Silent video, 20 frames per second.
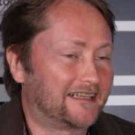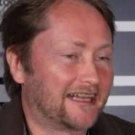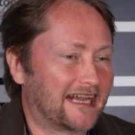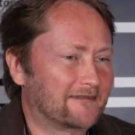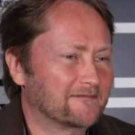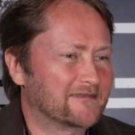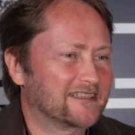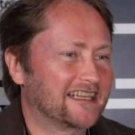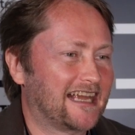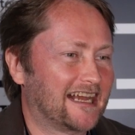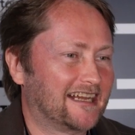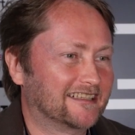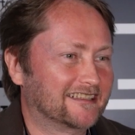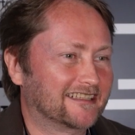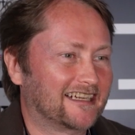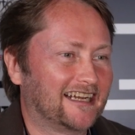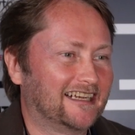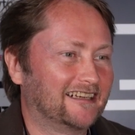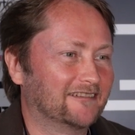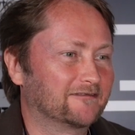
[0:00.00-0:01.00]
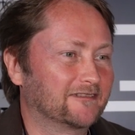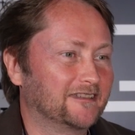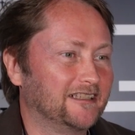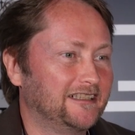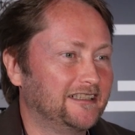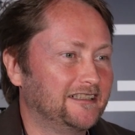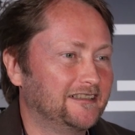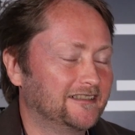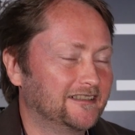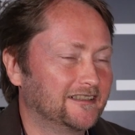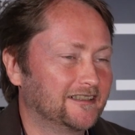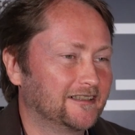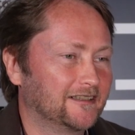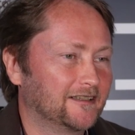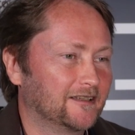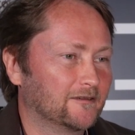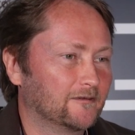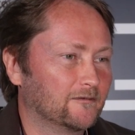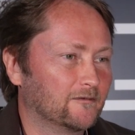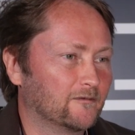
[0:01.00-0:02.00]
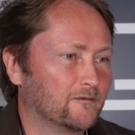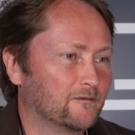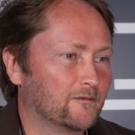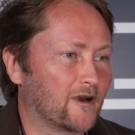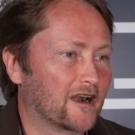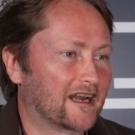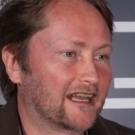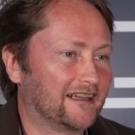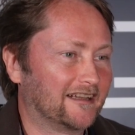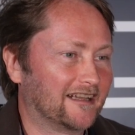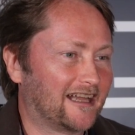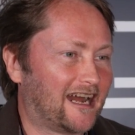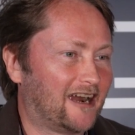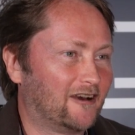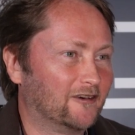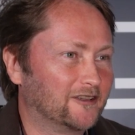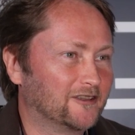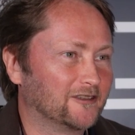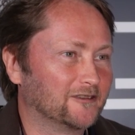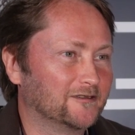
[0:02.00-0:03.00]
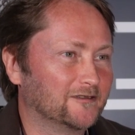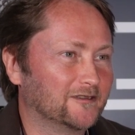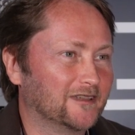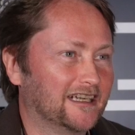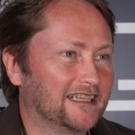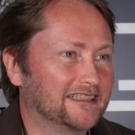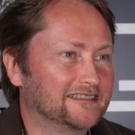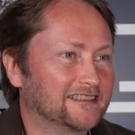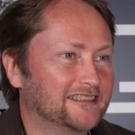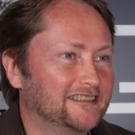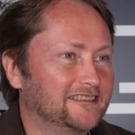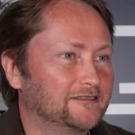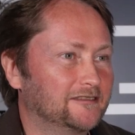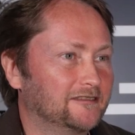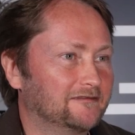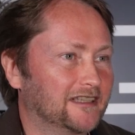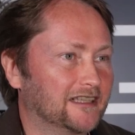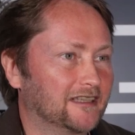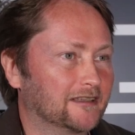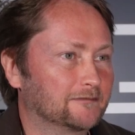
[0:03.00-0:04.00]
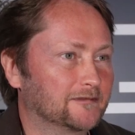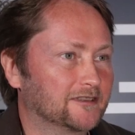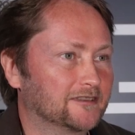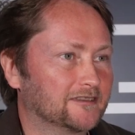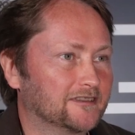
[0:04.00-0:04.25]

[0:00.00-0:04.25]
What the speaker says: JAMstack is kind of really what allowed you as a new developer